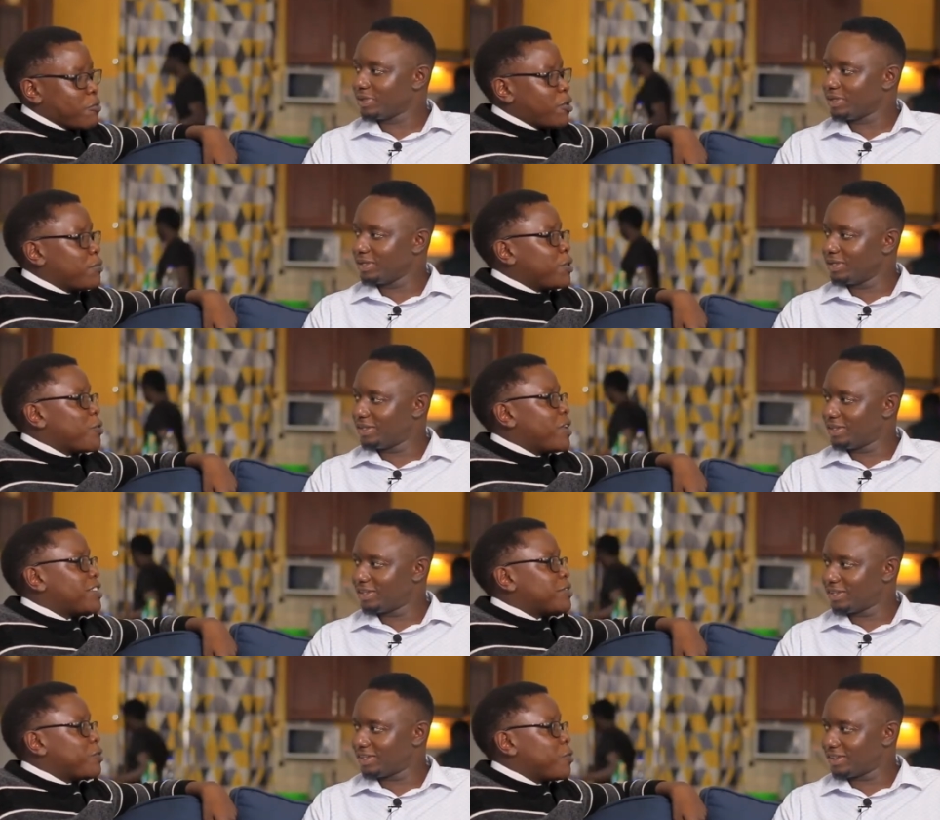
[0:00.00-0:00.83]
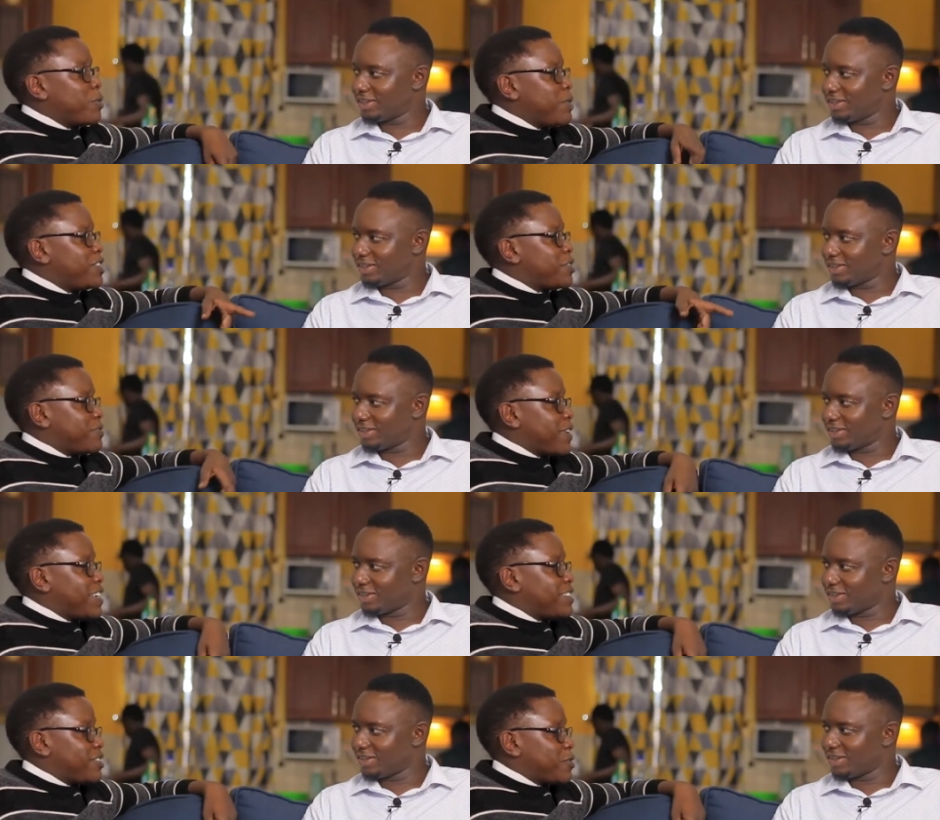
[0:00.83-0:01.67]
Speaker 1: Probably want women to
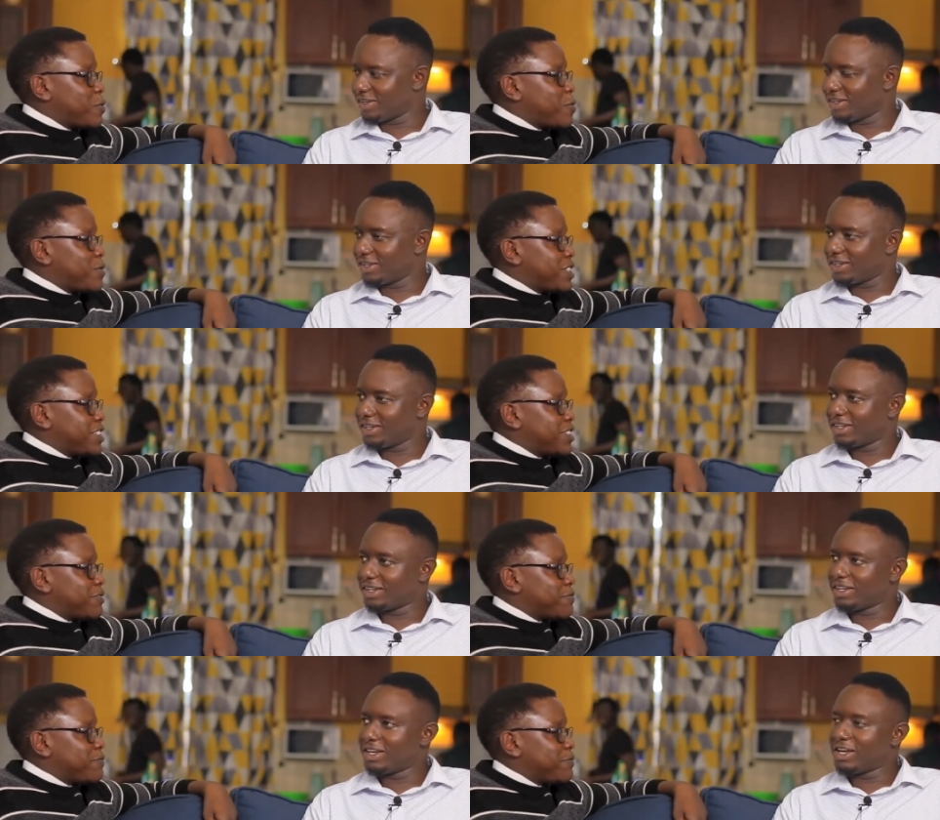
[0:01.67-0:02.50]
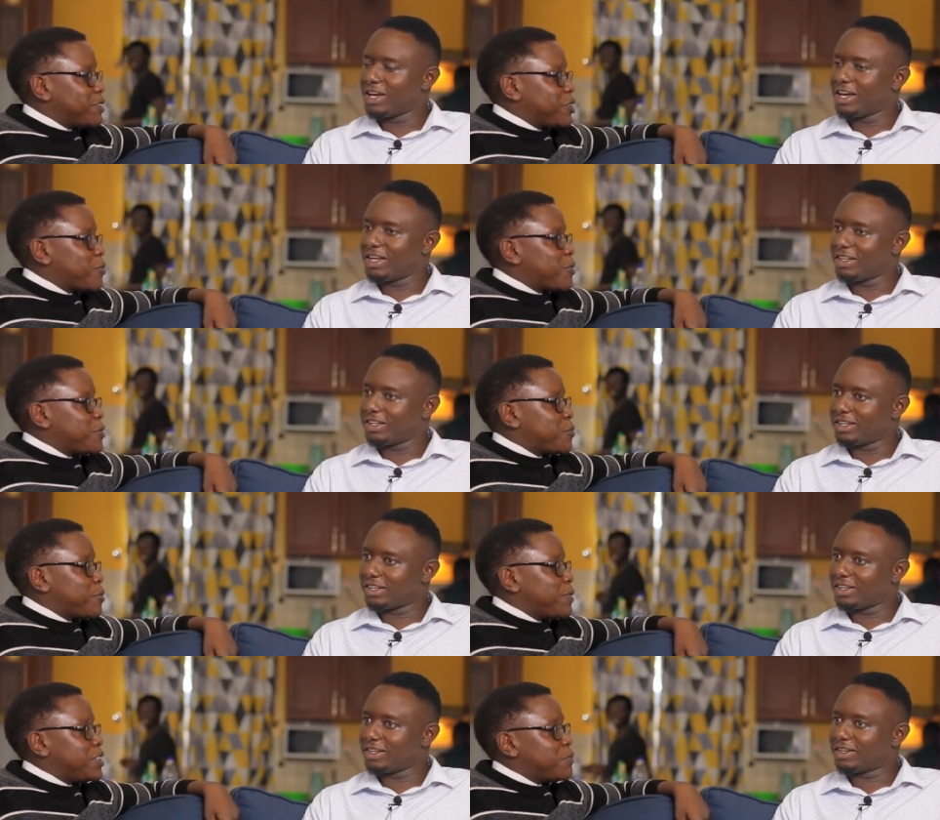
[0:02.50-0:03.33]
fight in the wars. You want
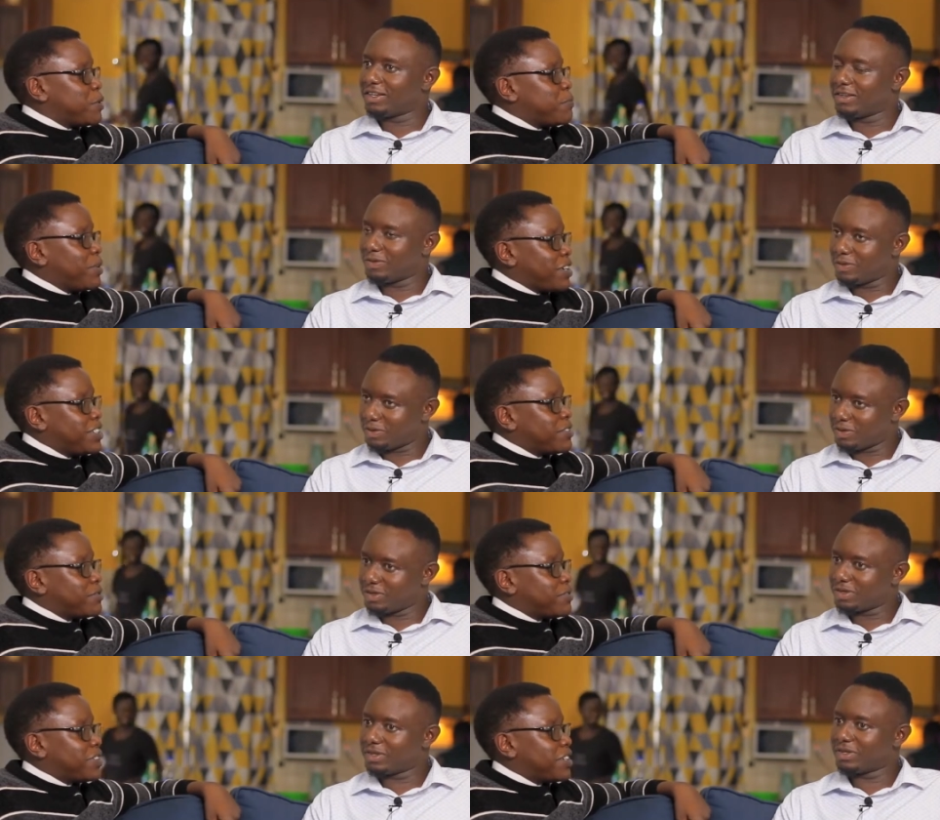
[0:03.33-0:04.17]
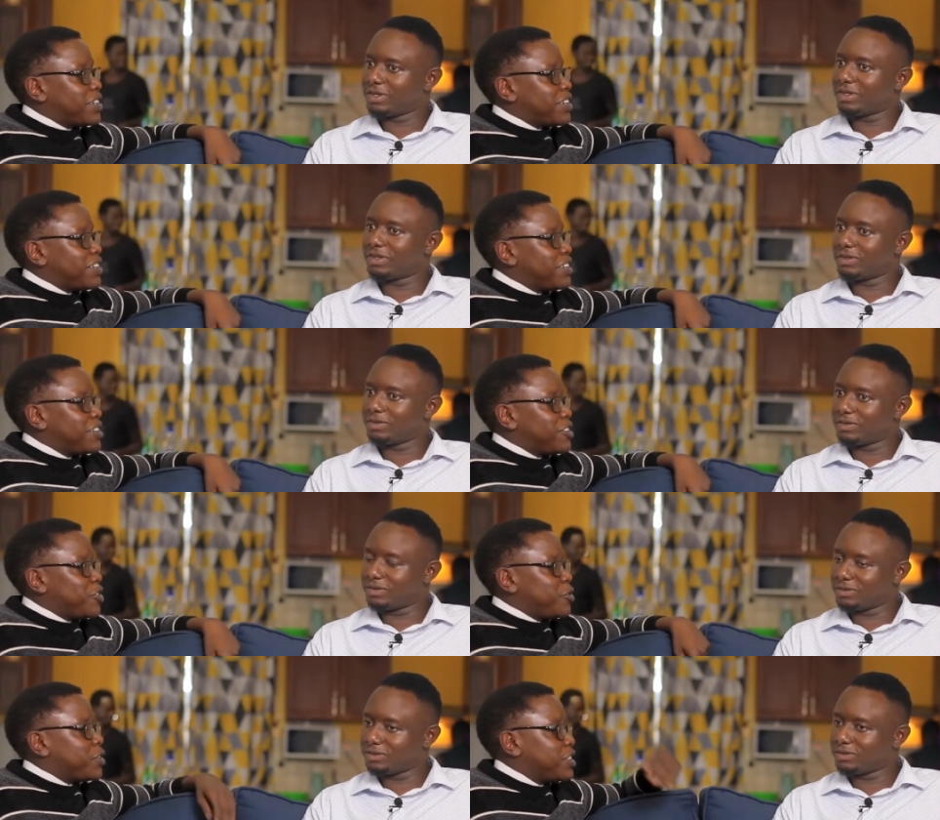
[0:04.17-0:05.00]
women to be part of uh,
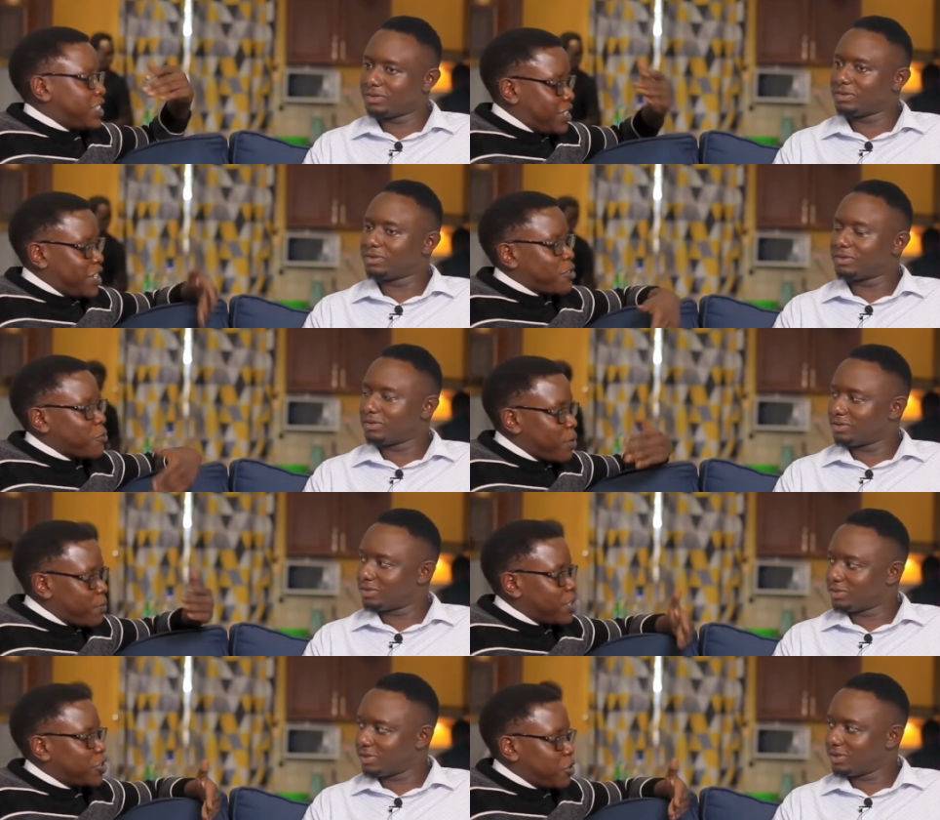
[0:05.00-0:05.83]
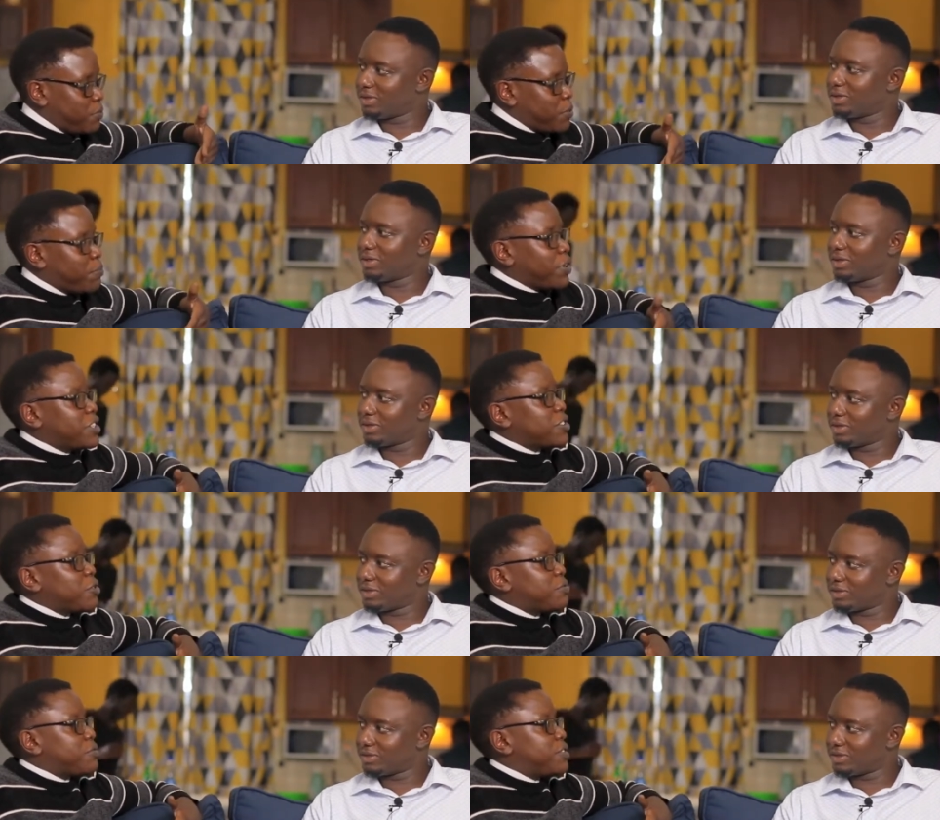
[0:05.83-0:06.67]
you consider women should be
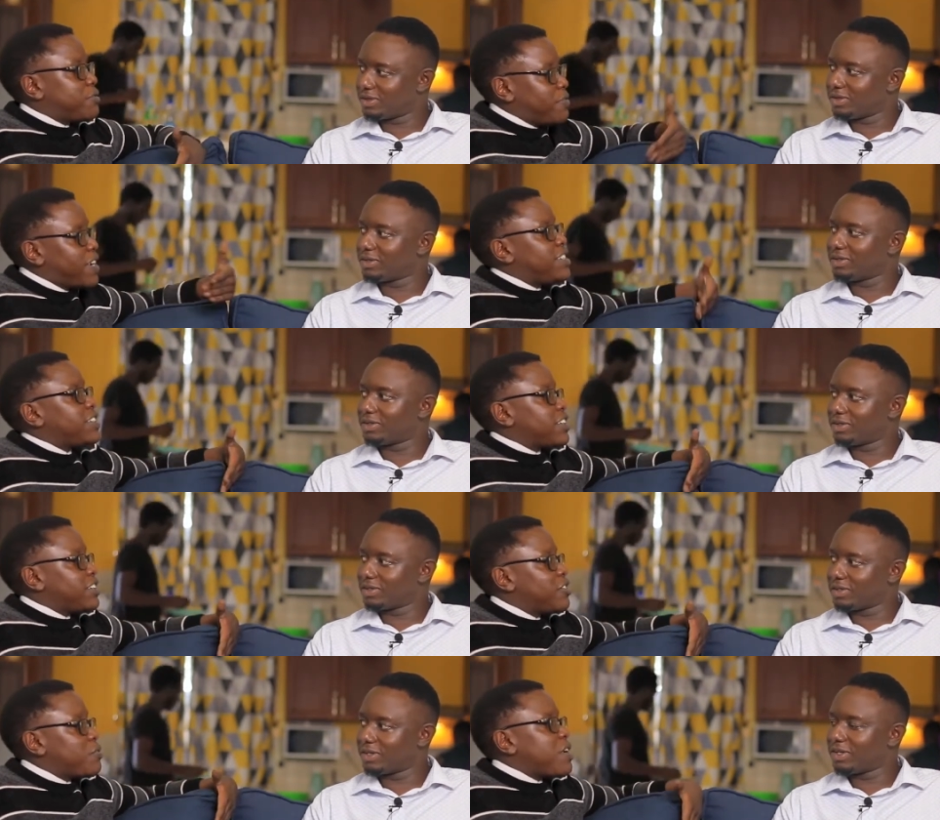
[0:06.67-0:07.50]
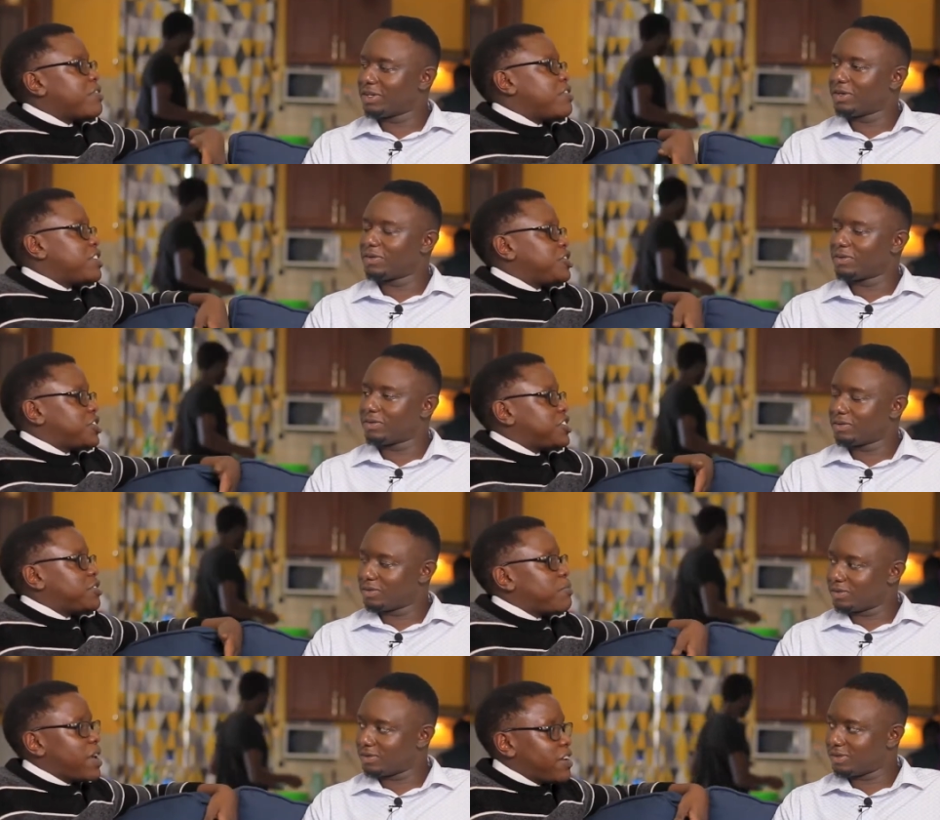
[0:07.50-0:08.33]
part of the fighting rather than
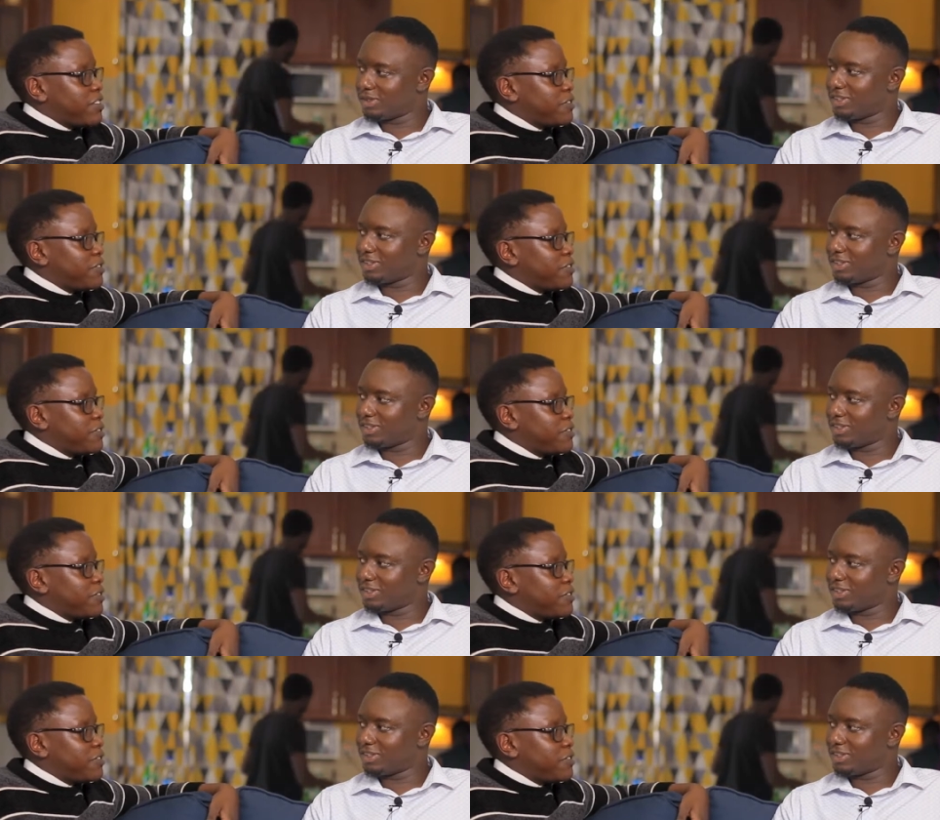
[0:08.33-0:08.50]
just the men,